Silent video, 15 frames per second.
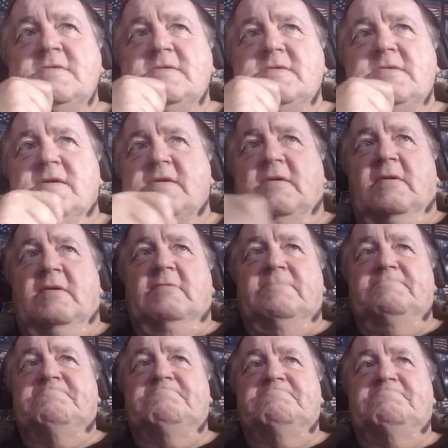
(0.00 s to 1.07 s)
you know,
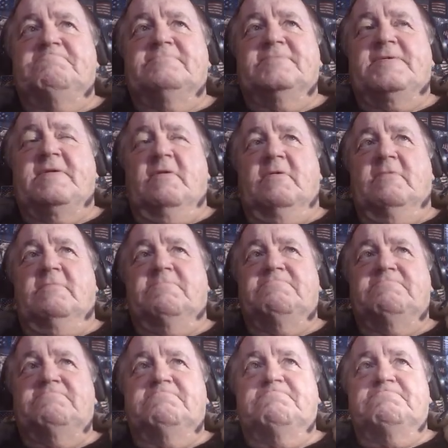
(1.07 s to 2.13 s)
so
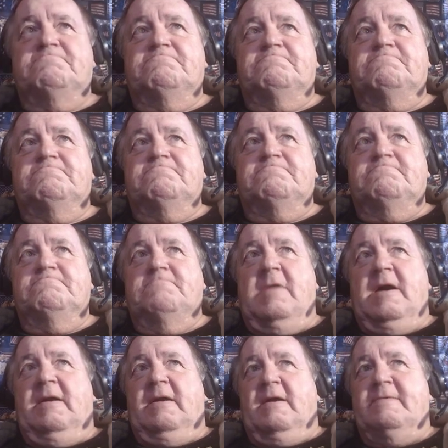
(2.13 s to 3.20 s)

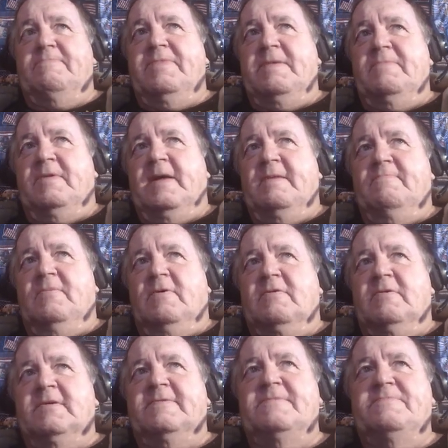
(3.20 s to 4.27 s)
a lot of people have
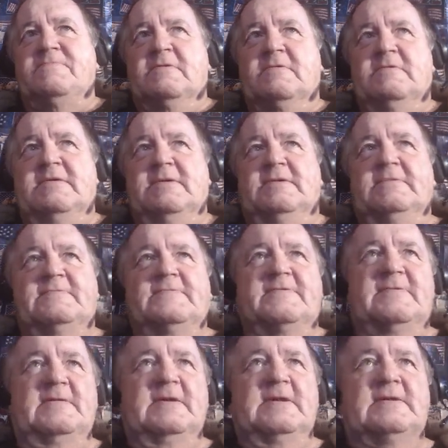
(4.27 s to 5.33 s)
more experience
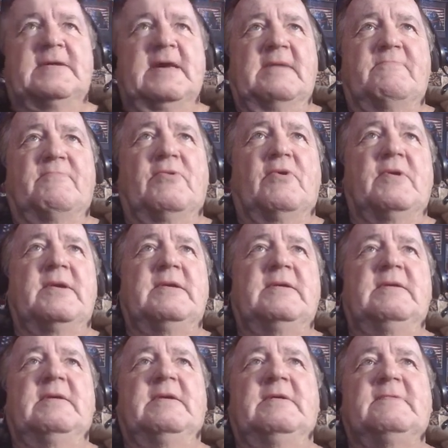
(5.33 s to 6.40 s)
at that point
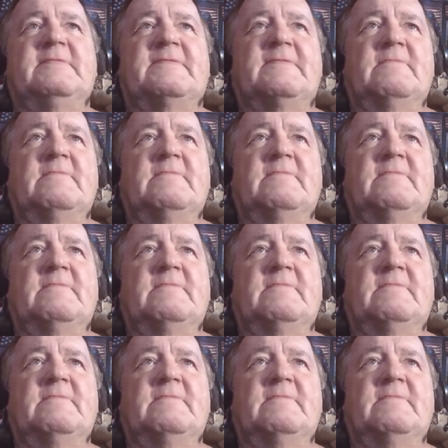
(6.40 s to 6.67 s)
in